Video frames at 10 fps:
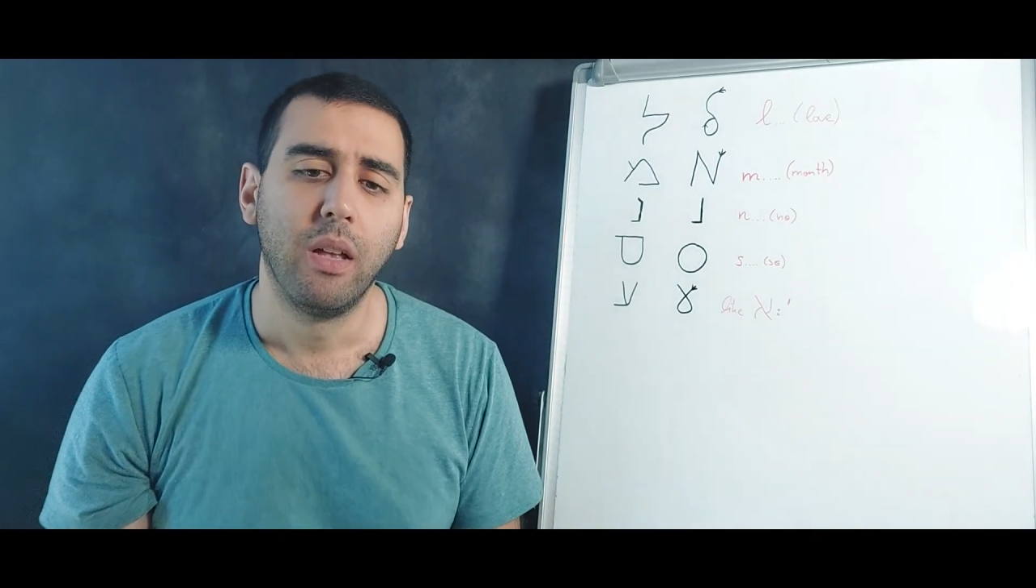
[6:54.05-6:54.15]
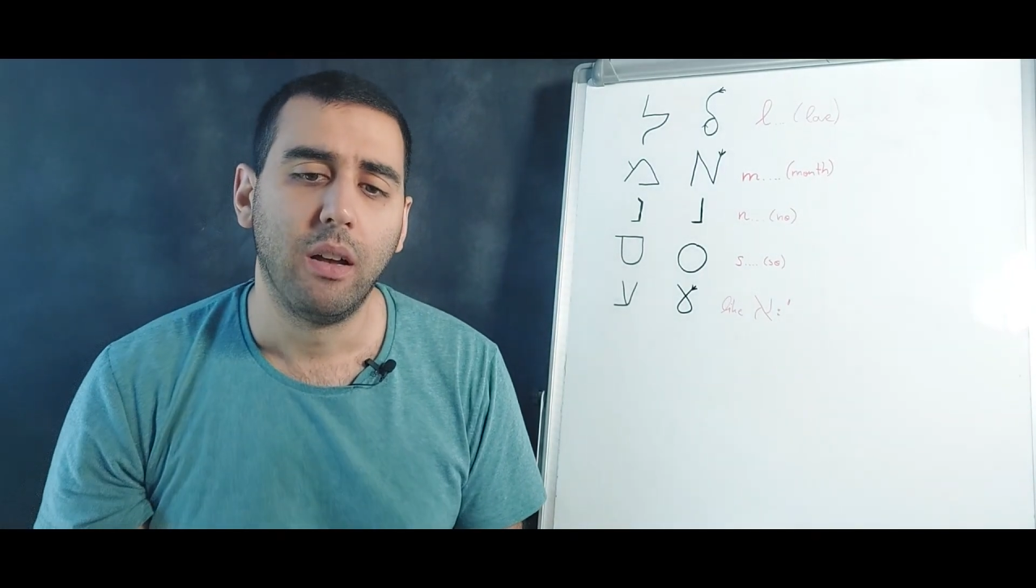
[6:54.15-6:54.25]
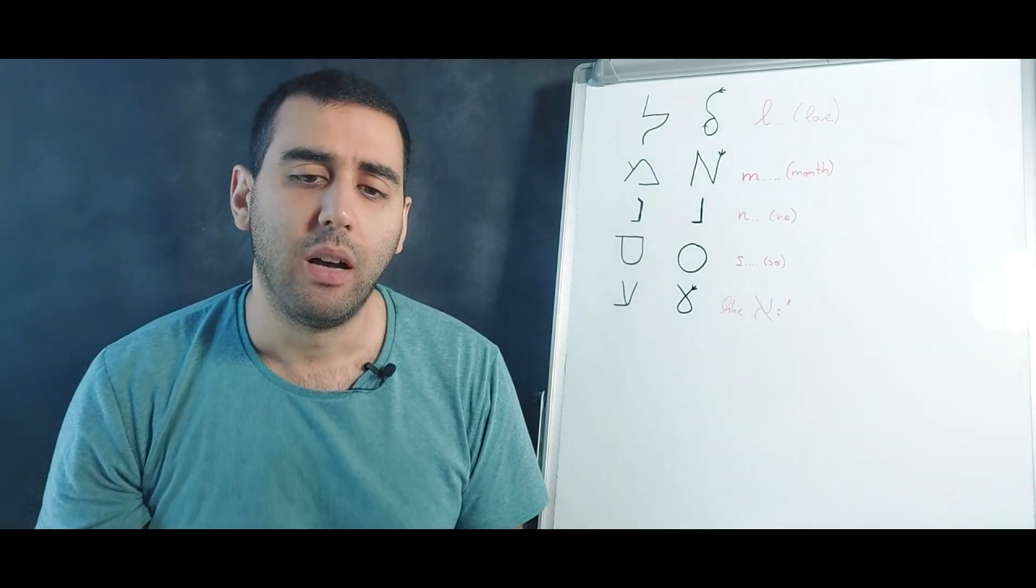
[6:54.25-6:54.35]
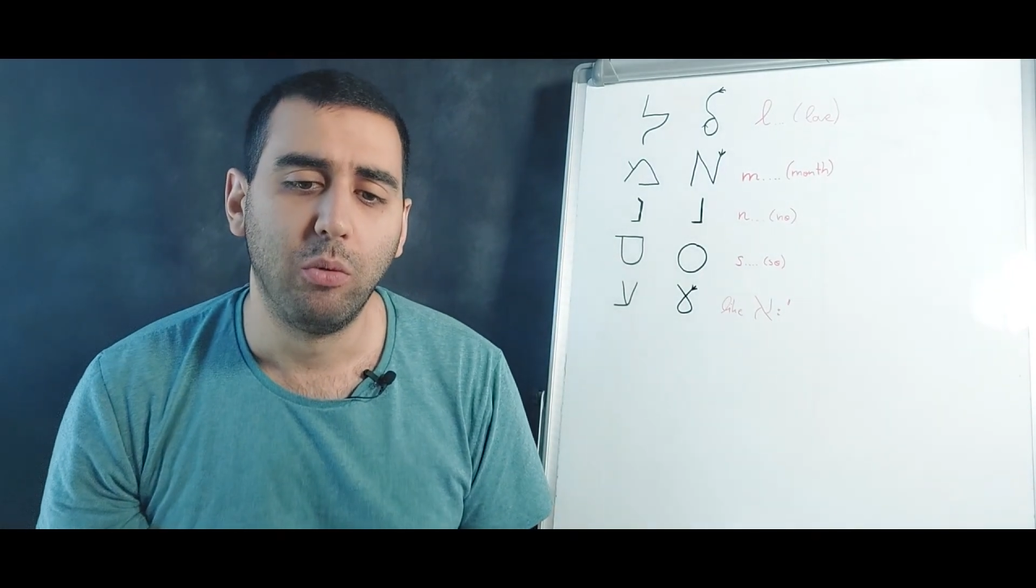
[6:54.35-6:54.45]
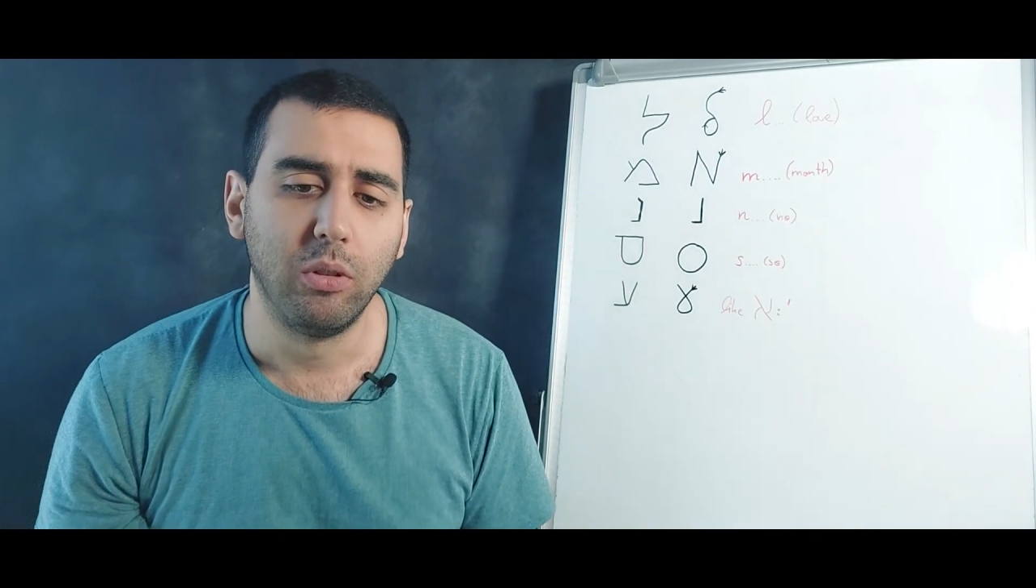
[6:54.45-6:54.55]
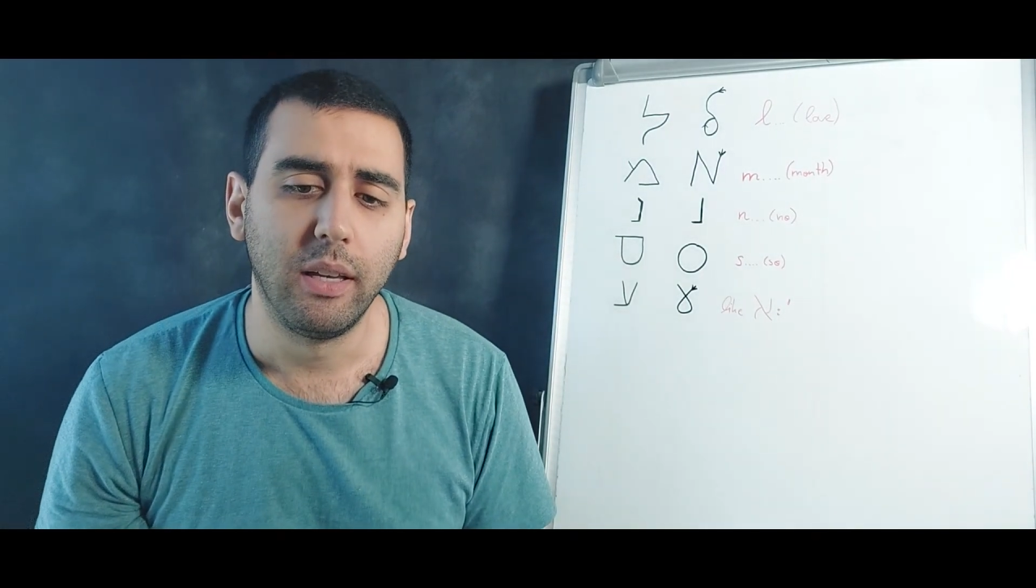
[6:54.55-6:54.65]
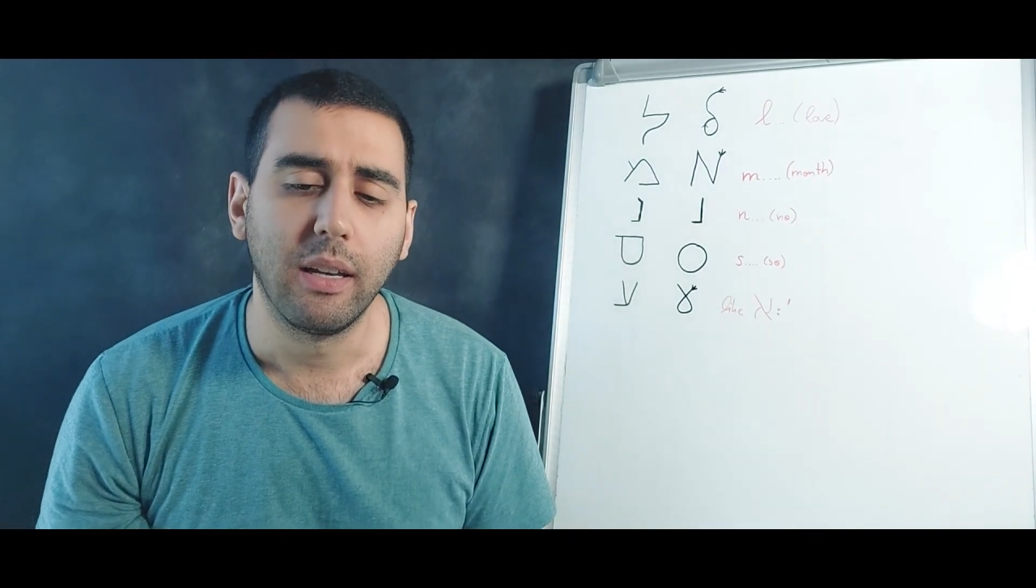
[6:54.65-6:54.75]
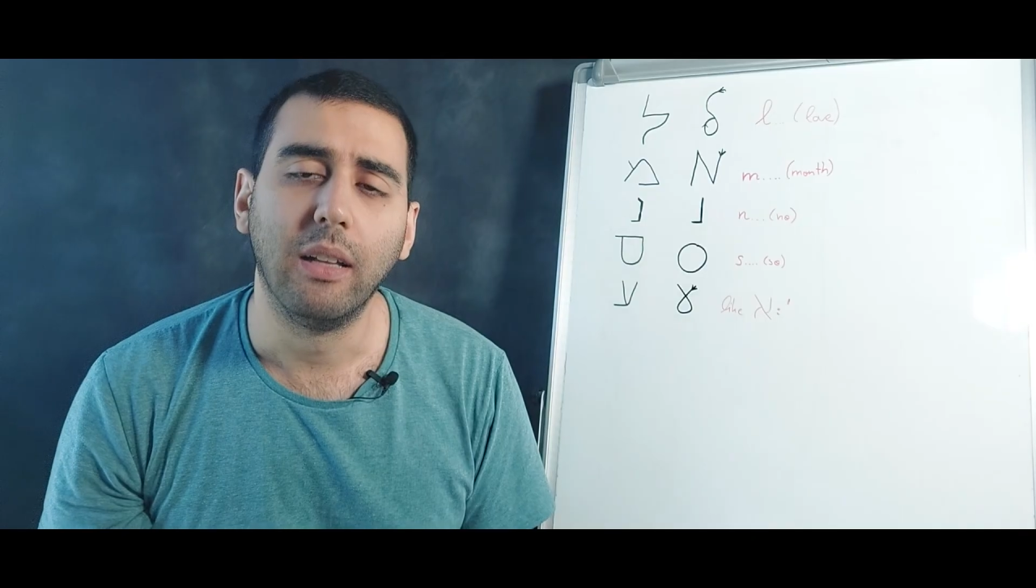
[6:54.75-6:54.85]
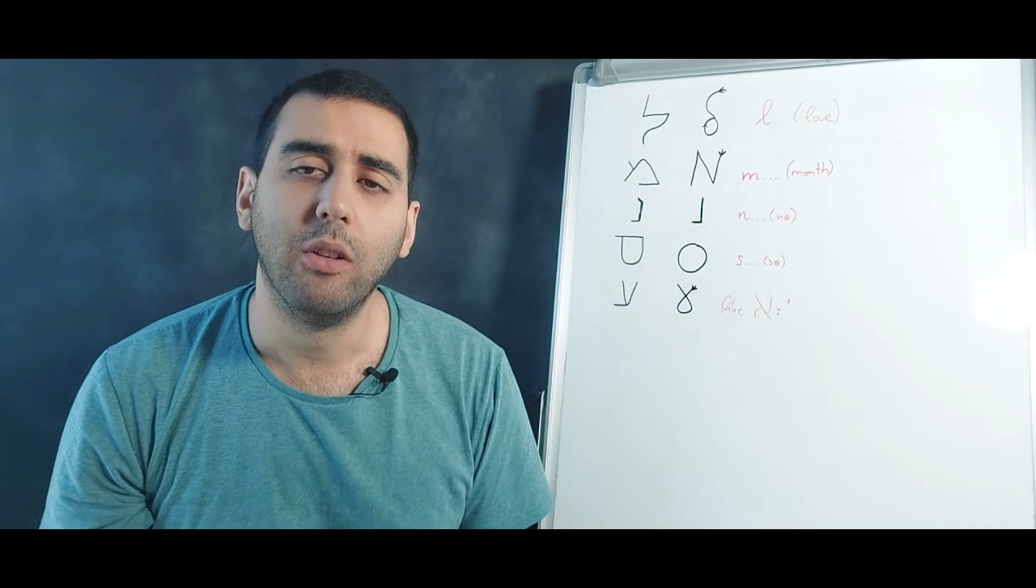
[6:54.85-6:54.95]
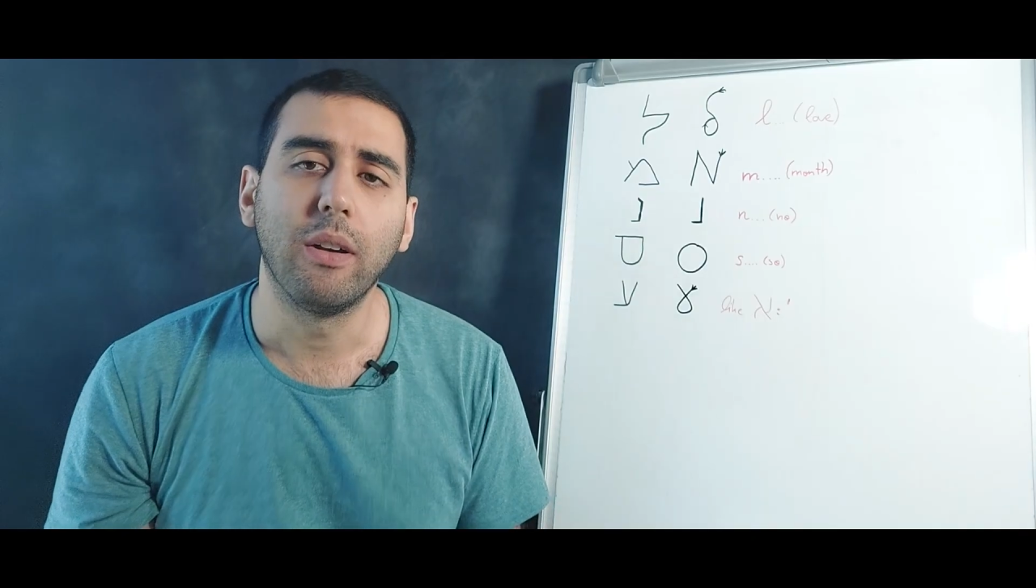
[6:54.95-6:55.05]
I will
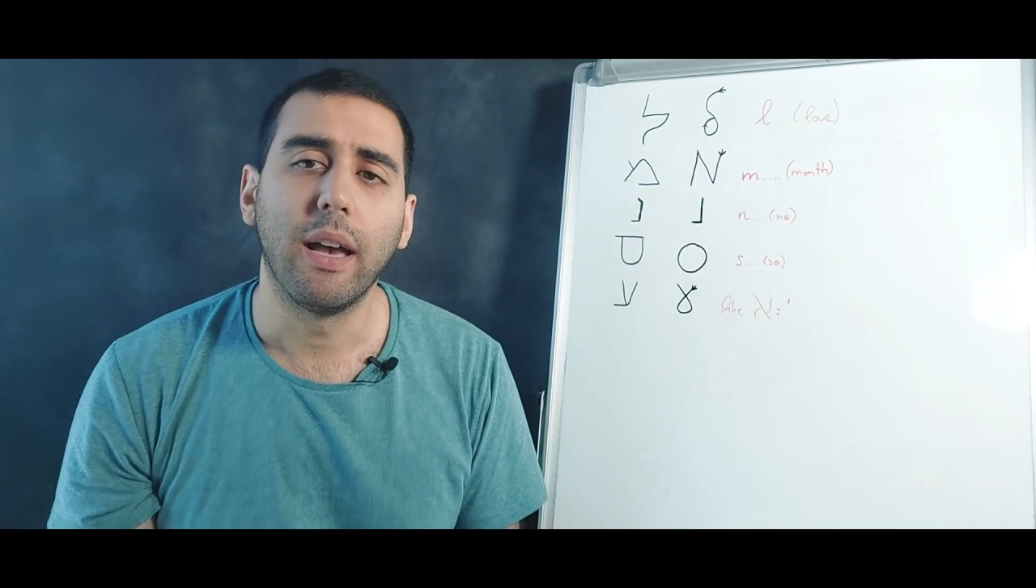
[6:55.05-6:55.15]
take a look